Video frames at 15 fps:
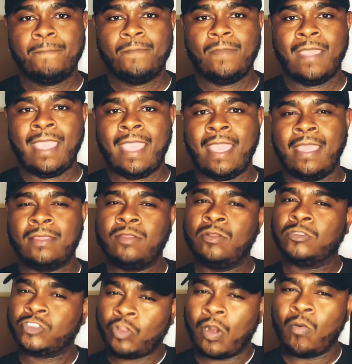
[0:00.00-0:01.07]
and, you know,
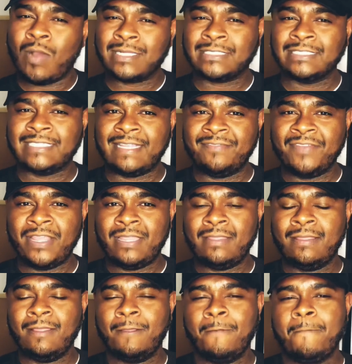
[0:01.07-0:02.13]
started watching TV.
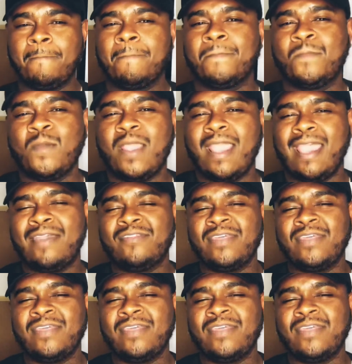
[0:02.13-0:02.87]
And